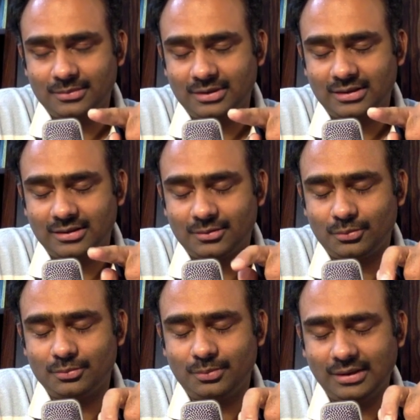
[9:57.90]
uh,
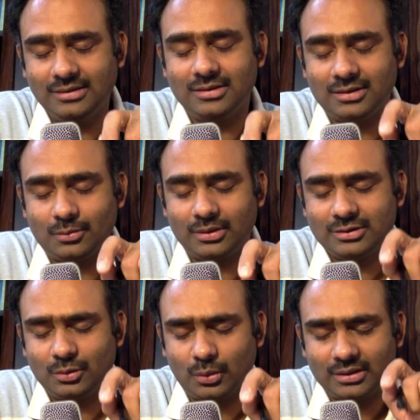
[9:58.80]
one uh,
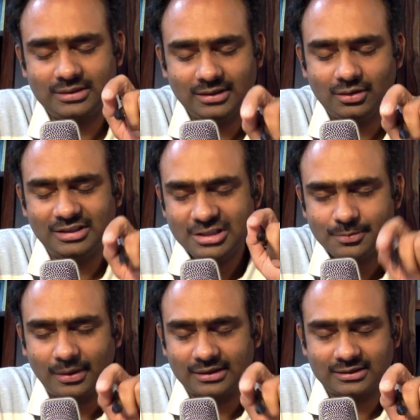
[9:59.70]
virtual work done on each
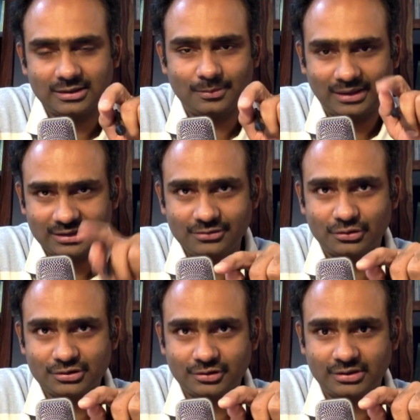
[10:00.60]
particle by this
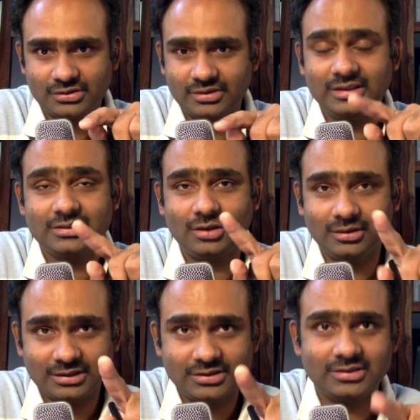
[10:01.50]
force constant is not
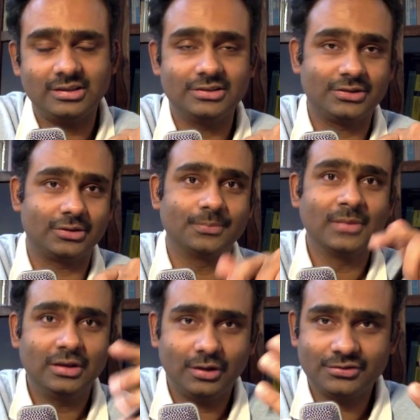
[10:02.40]
necessarily zero.
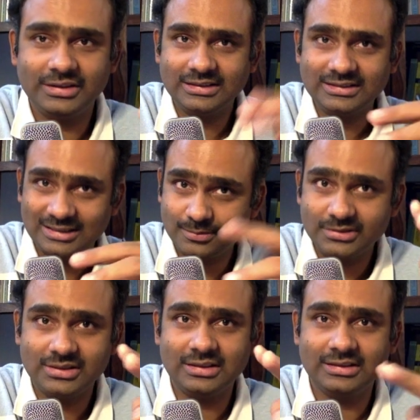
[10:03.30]
You have seen
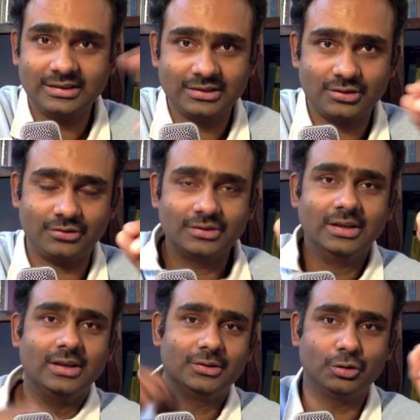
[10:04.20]
explicitly in the case of
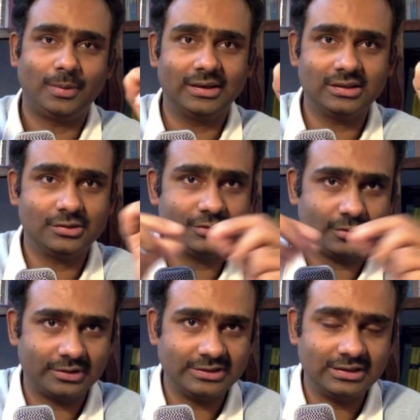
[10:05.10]
two particles which are
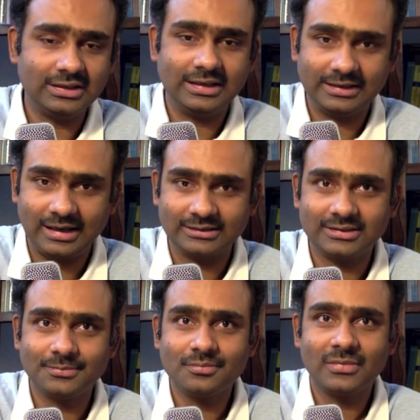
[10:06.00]
rigidly attached.
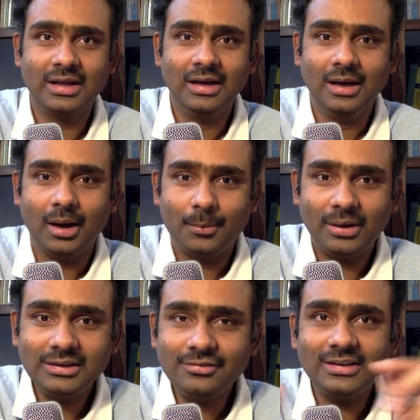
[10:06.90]

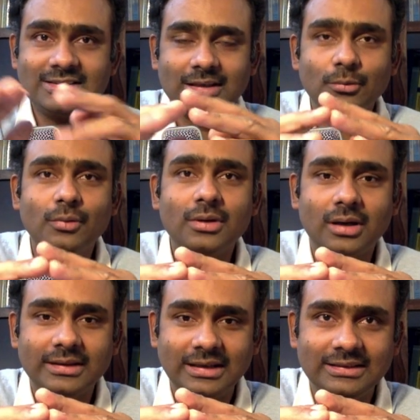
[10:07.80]
But if I sum over
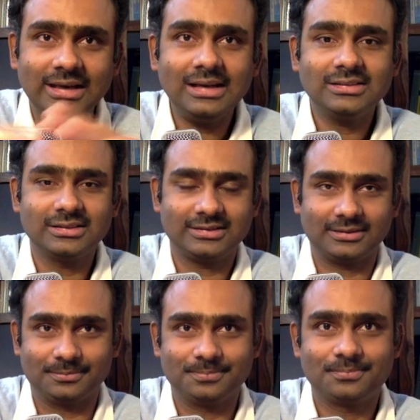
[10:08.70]
the entire
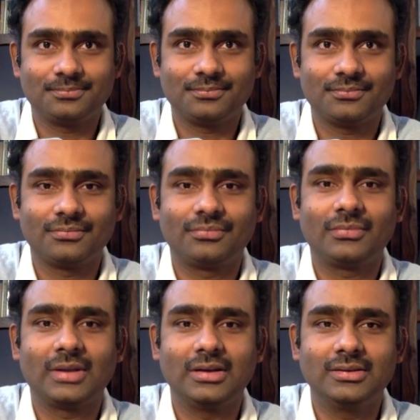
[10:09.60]
system,
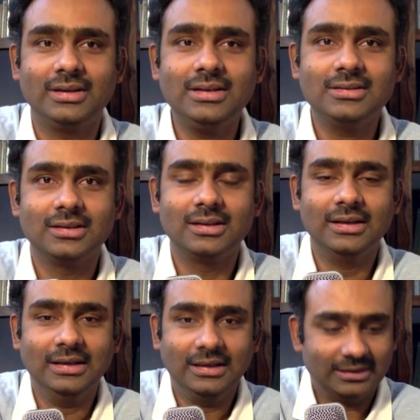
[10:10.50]
okay,
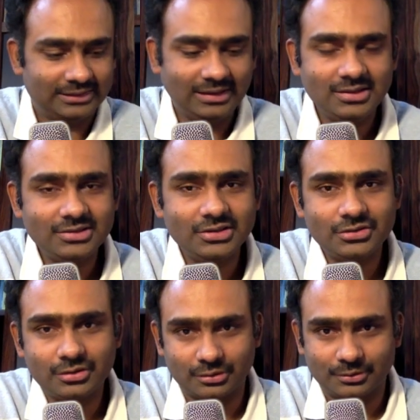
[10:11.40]
then this is
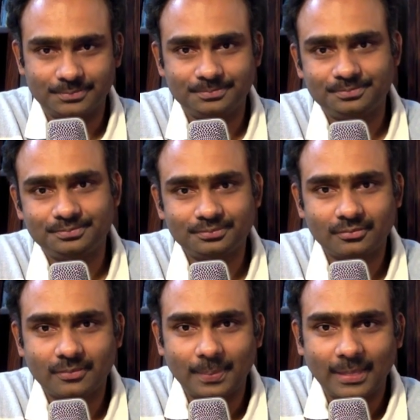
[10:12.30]
true.
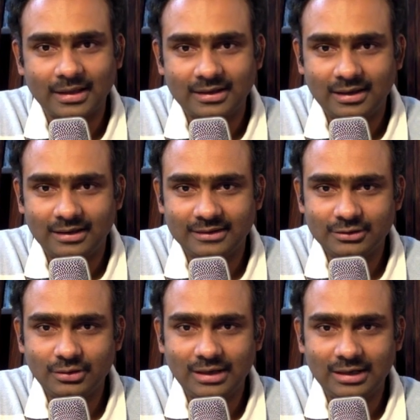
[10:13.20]
And that's
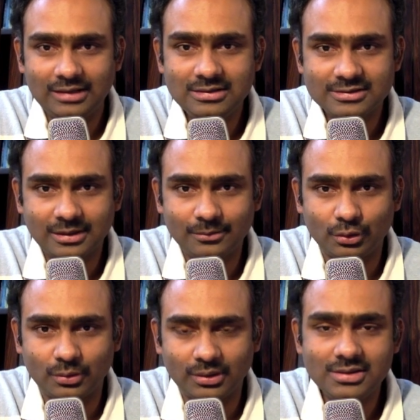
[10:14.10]
why I'll sum
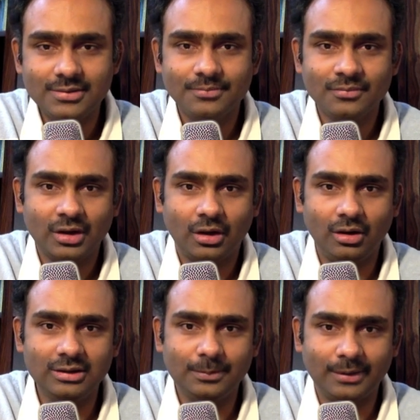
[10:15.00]
over all
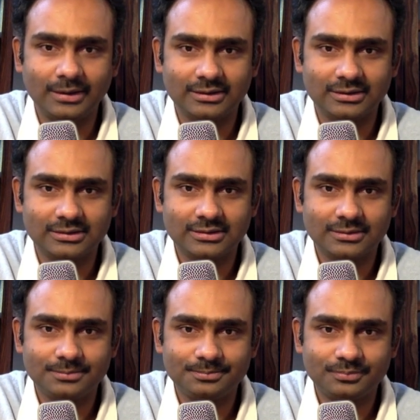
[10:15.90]
the particles
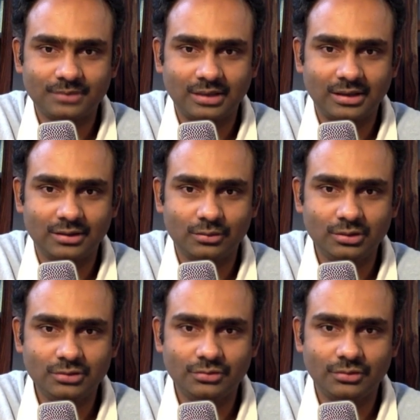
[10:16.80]
i
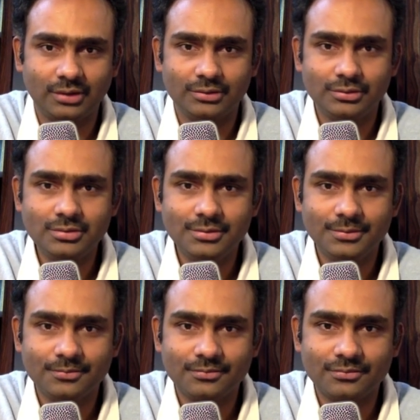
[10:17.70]
equals 1 to
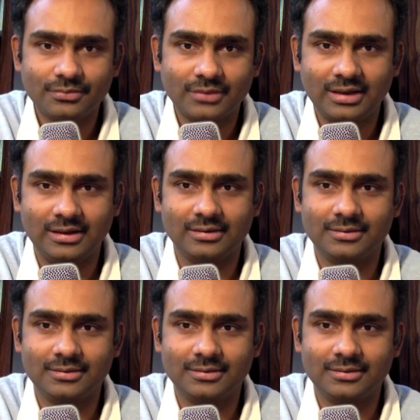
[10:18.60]
n.